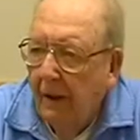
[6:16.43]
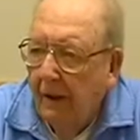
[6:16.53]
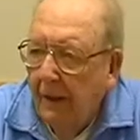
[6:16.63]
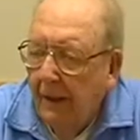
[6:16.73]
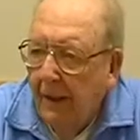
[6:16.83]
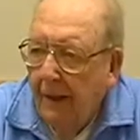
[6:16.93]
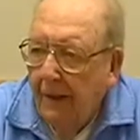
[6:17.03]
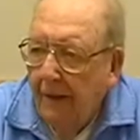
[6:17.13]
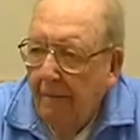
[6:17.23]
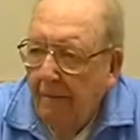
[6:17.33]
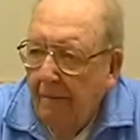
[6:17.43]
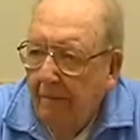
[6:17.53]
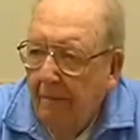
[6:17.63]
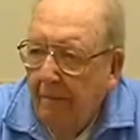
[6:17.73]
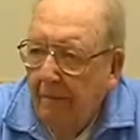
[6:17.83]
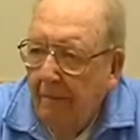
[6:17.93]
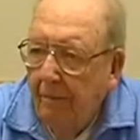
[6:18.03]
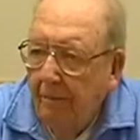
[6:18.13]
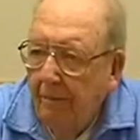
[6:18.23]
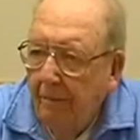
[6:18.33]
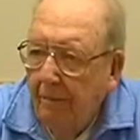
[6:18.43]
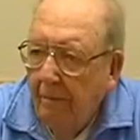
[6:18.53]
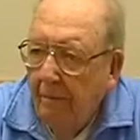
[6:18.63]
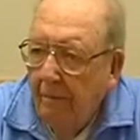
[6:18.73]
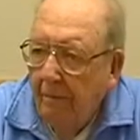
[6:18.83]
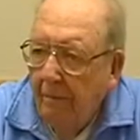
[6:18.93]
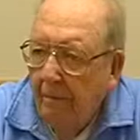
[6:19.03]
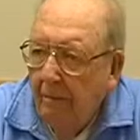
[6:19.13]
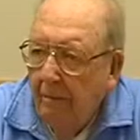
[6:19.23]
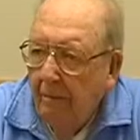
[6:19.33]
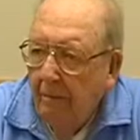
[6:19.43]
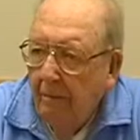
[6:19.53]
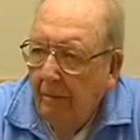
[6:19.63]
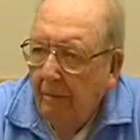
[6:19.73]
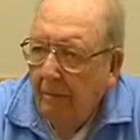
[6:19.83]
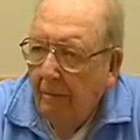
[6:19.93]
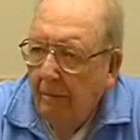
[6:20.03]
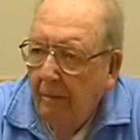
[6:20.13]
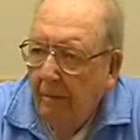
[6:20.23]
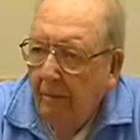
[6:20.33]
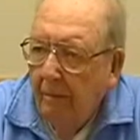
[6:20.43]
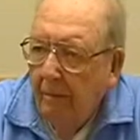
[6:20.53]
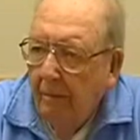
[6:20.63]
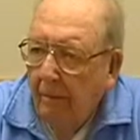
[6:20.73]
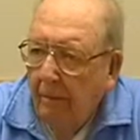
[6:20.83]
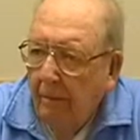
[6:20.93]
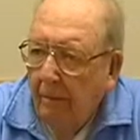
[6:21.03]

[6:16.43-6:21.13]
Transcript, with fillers: Can you tell us anything about the people that you met either in boot camp or in radio school?